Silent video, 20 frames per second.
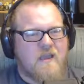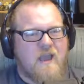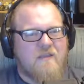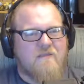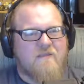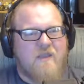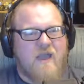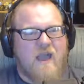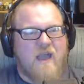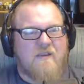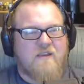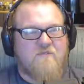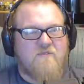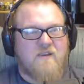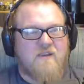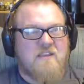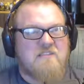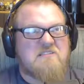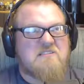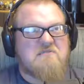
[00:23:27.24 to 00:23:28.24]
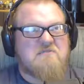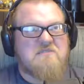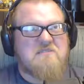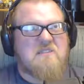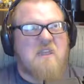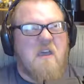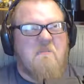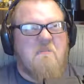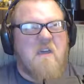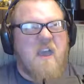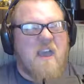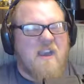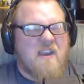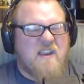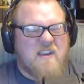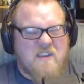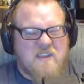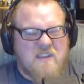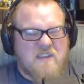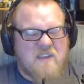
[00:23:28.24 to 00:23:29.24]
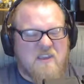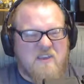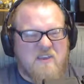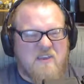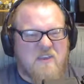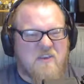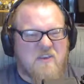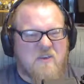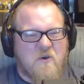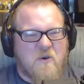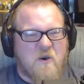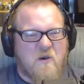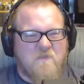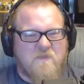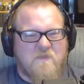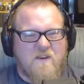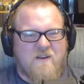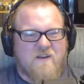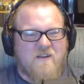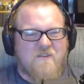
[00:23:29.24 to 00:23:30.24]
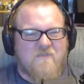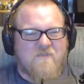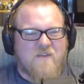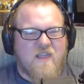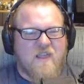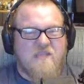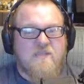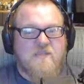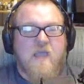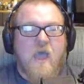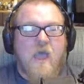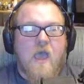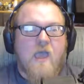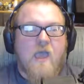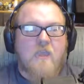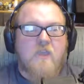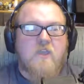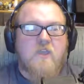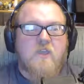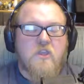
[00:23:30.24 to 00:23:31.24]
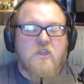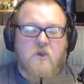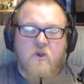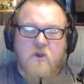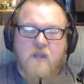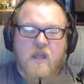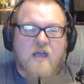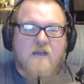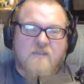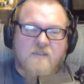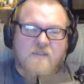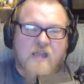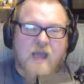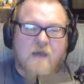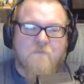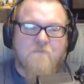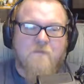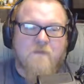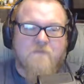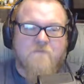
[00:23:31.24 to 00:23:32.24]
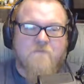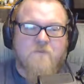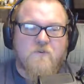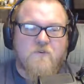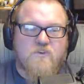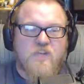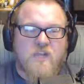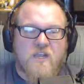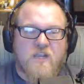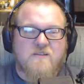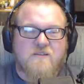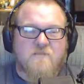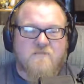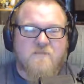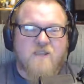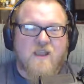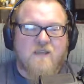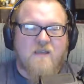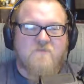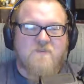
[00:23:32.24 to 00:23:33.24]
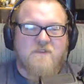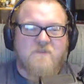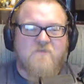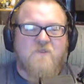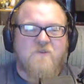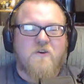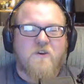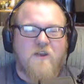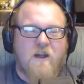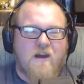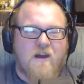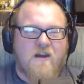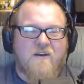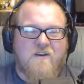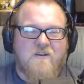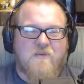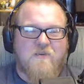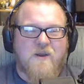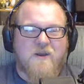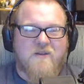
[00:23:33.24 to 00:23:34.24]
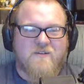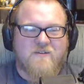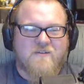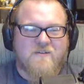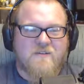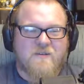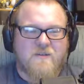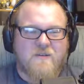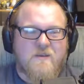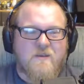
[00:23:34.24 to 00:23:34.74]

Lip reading: I didn't realize it was that bad until you go up there and you realize you're not on top of the food chain sometimes if you're caught unawares.